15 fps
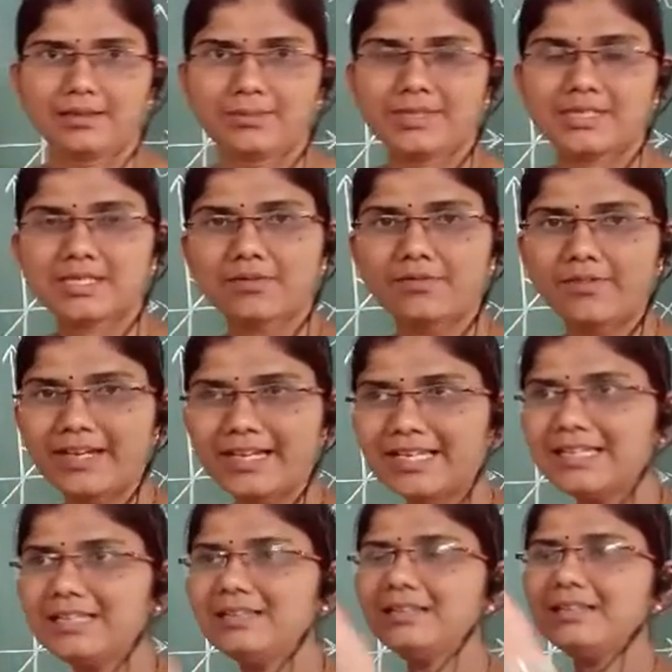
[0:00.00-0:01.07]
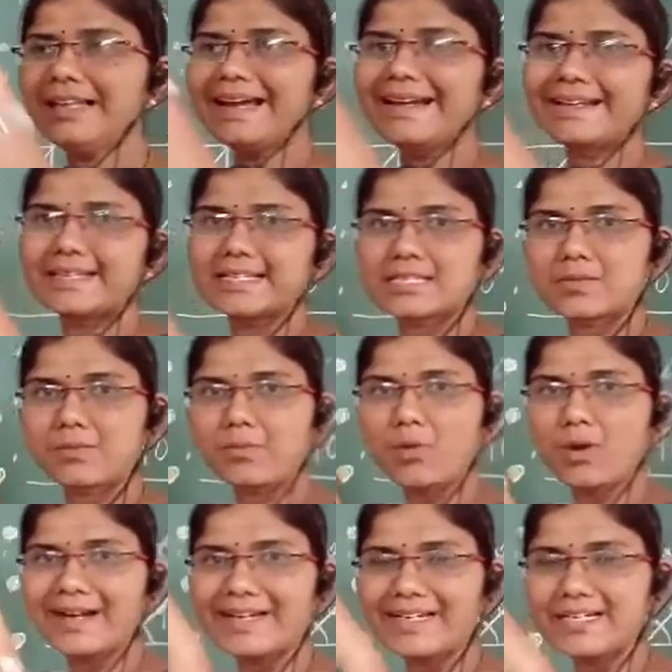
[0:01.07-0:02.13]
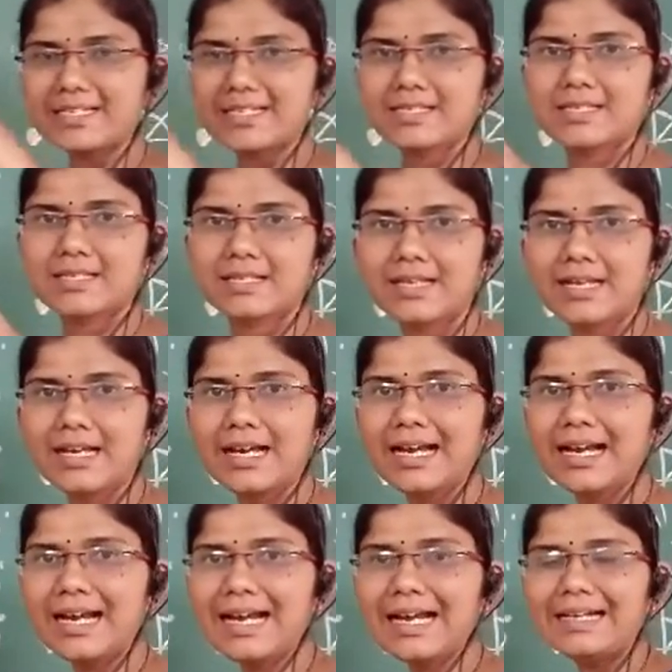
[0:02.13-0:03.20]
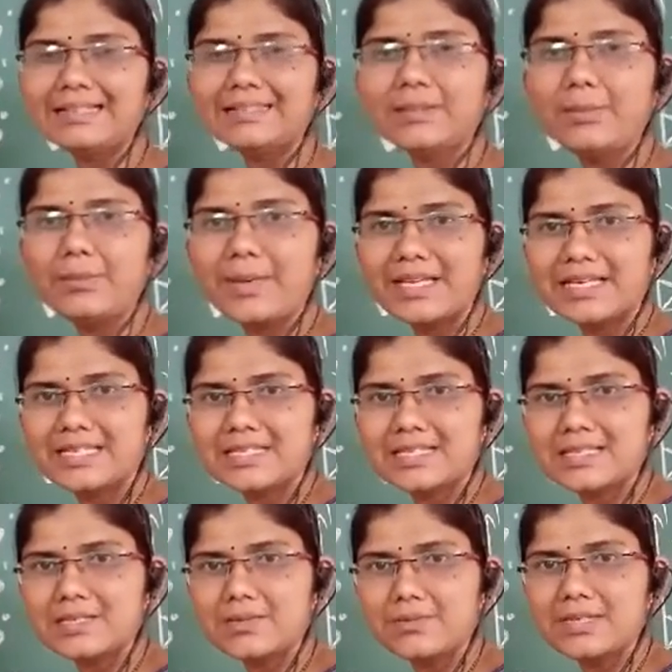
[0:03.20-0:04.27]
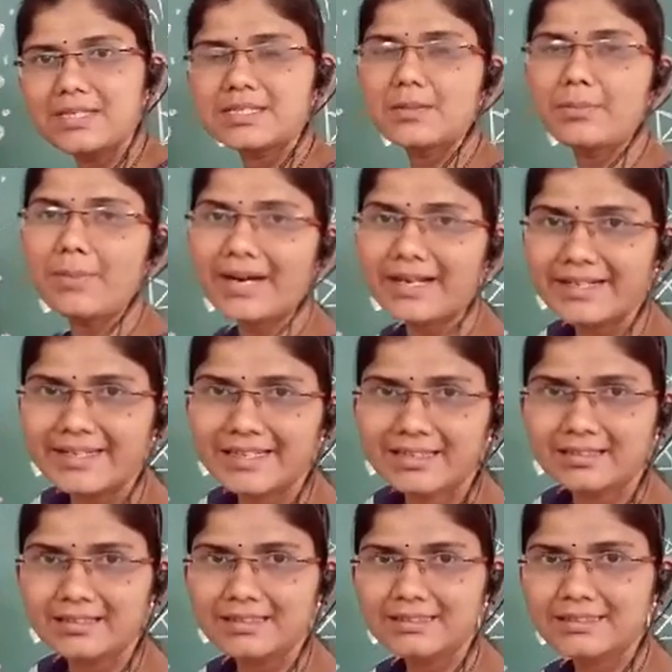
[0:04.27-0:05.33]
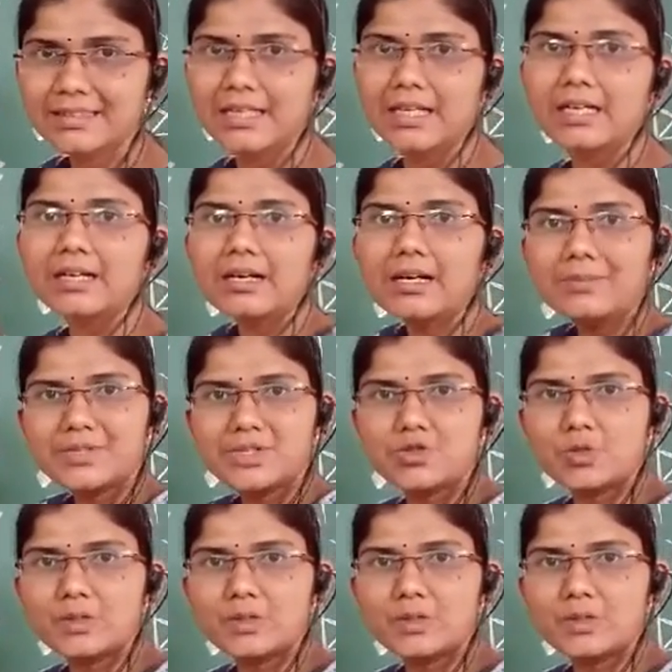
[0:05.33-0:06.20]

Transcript: Means when the lattice points and the basis, means the particles, comes